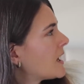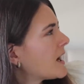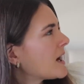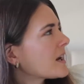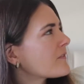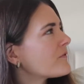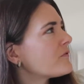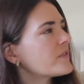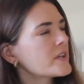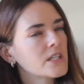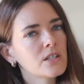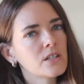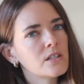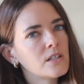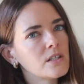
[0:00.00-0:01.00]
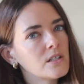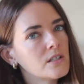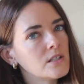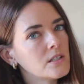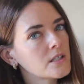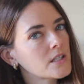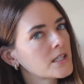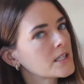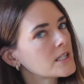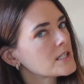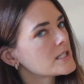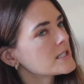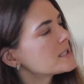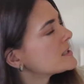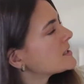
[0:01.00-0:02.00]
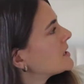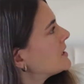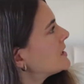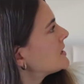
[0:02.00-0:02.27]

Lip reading: and I feel, looking at this,